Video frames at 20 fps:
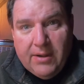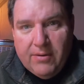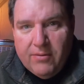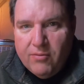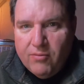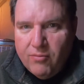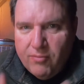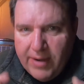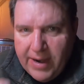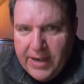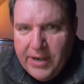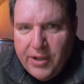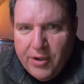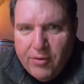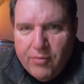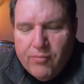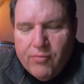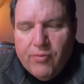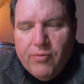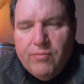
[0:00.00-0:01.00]

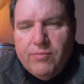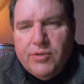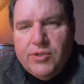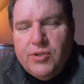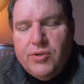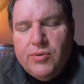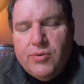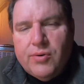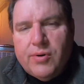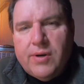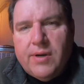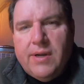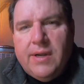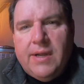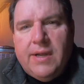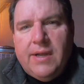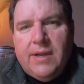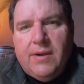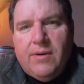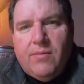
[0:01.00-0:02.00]
radio room tour
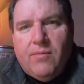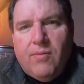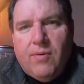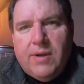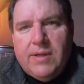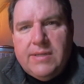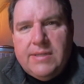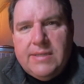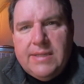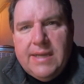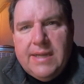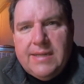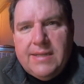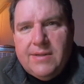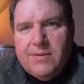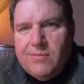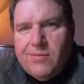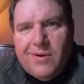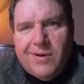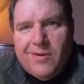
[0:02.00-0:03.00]
was that
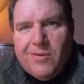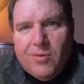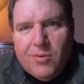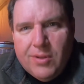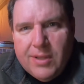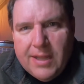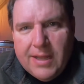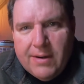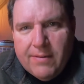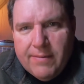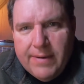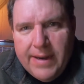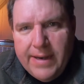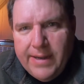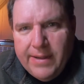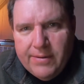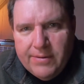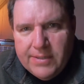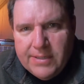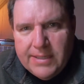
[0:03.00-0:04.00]
there weren't a whole lot of
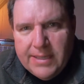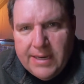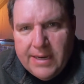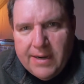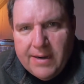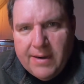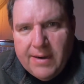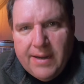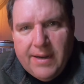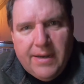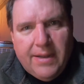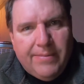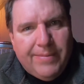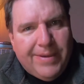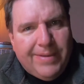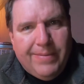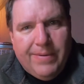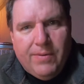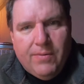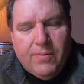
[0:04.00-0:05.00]
radios there, and you
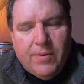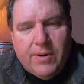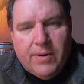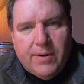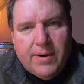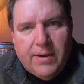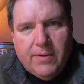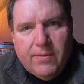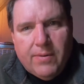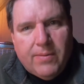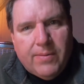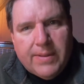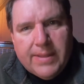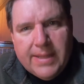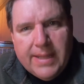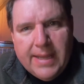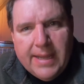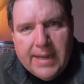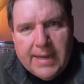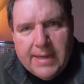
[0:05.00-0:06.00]
may be wondering, well, what
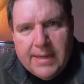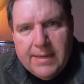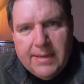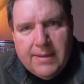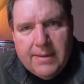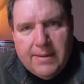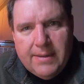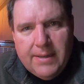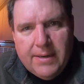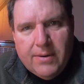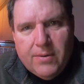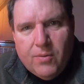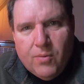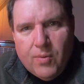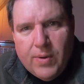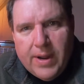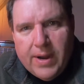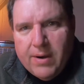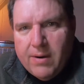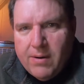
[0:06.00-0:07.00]
the heck,
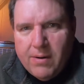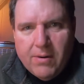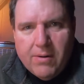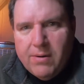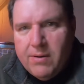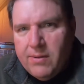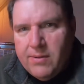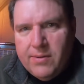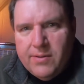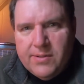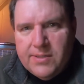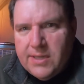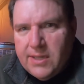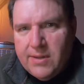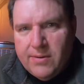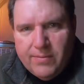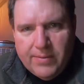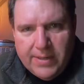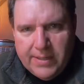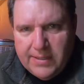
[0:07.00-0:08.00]
where are all those
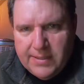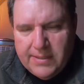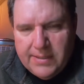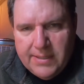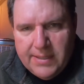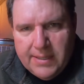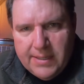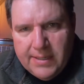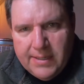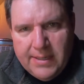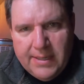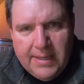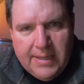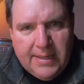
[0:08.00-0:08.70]
other ones, the